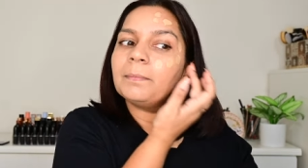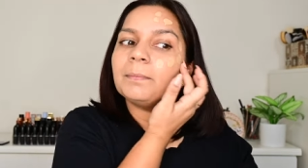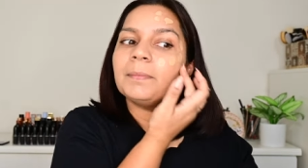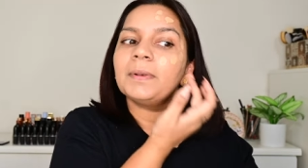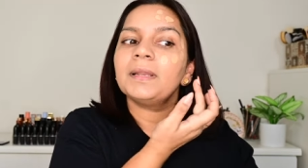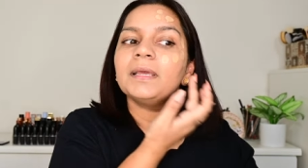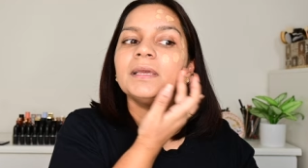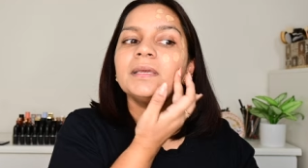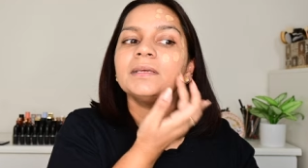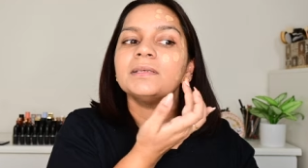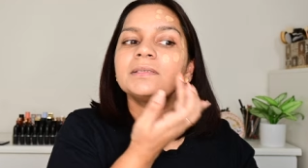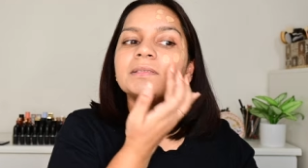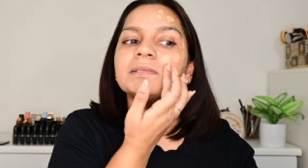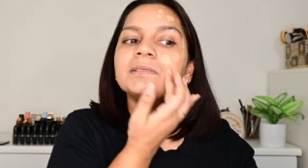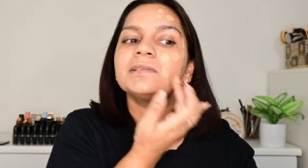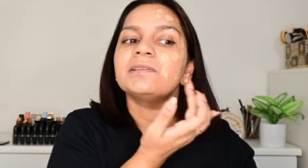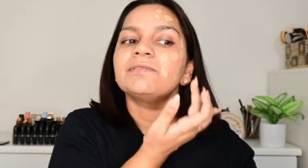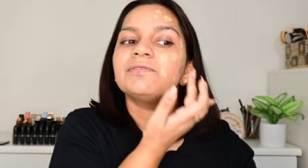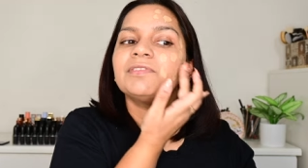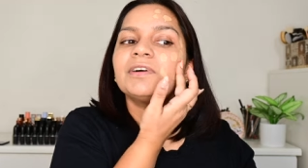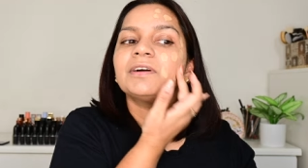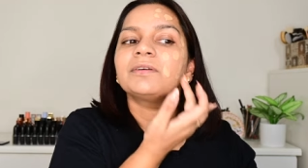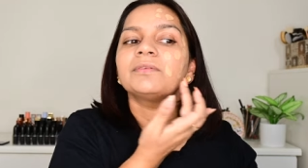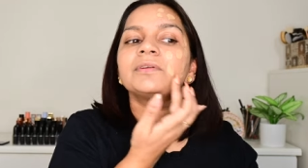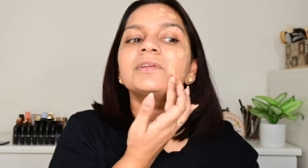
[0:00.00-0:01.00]
place the
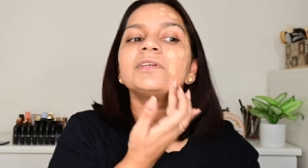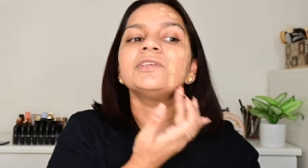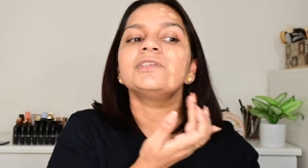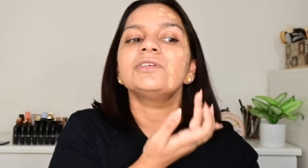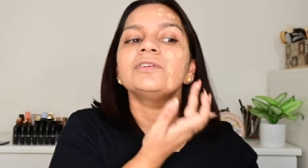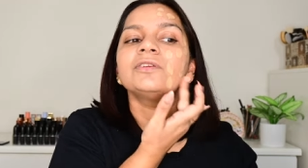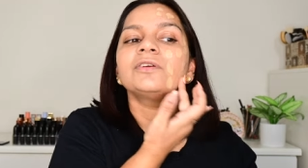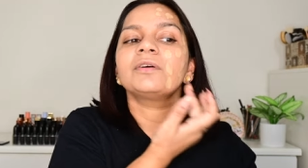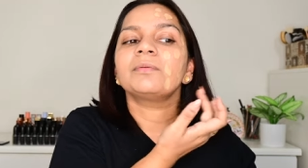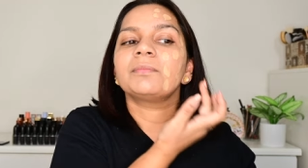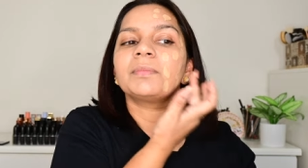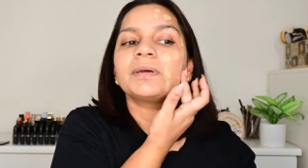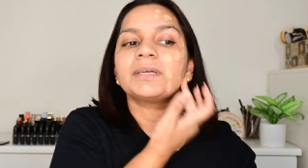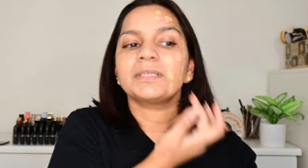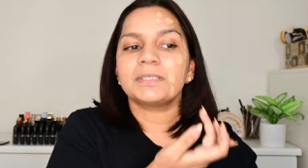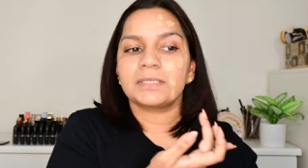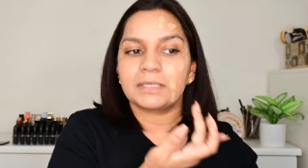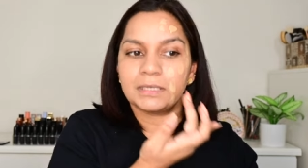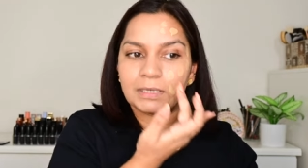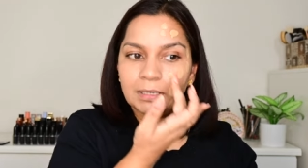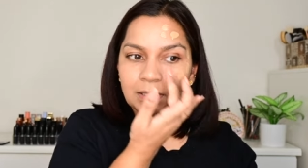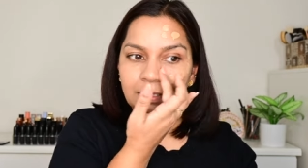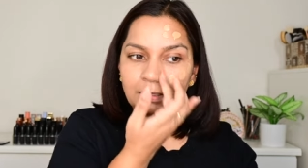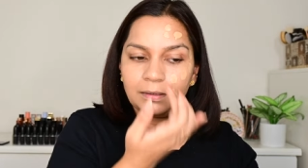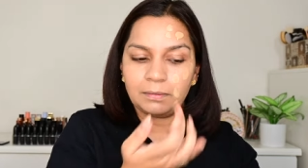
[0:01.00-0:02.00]
foundation on my
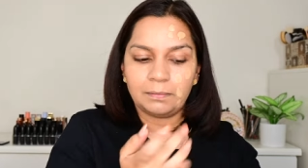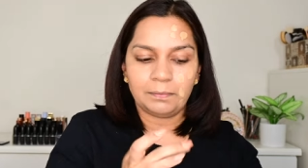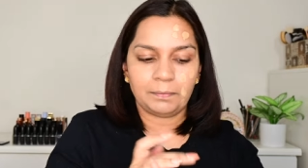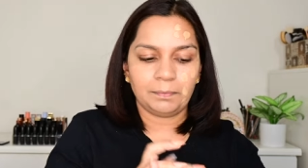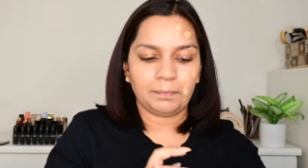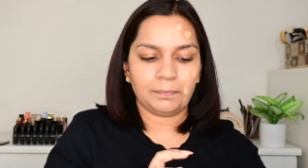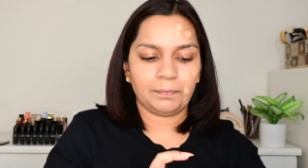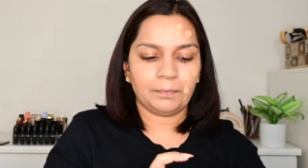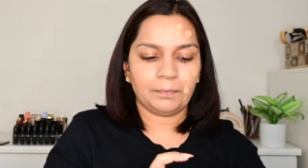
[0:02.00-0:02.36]
skin,